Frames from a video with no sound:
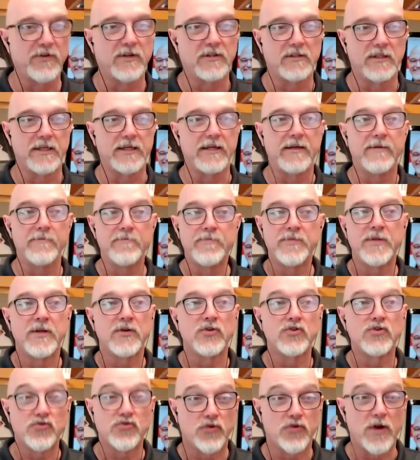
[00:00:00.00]
perfectly.
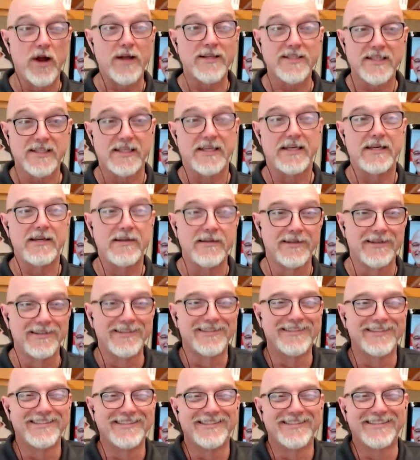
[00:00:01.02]
Trotsky
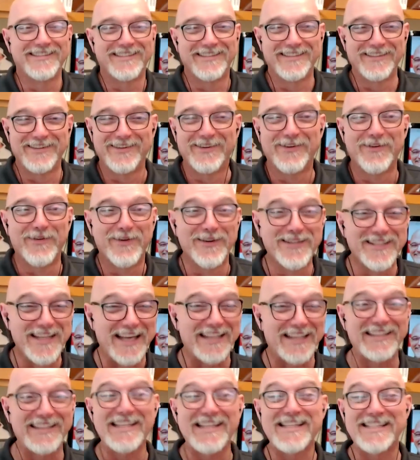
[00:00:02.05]
was
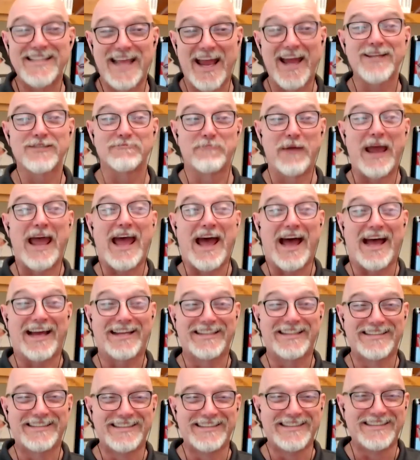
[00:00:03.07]
at least as
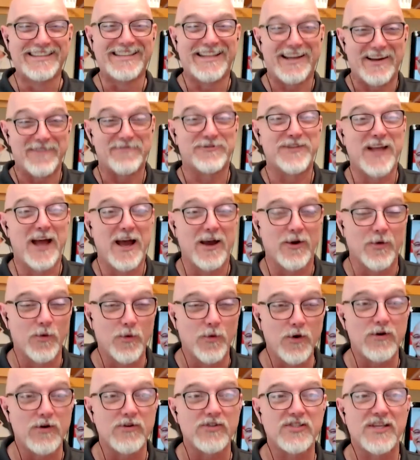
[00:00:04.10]
bad, if not
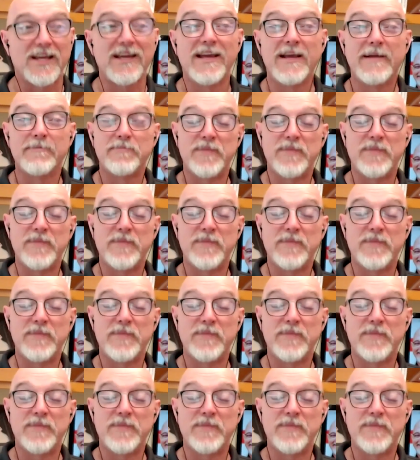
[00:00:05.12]
worse.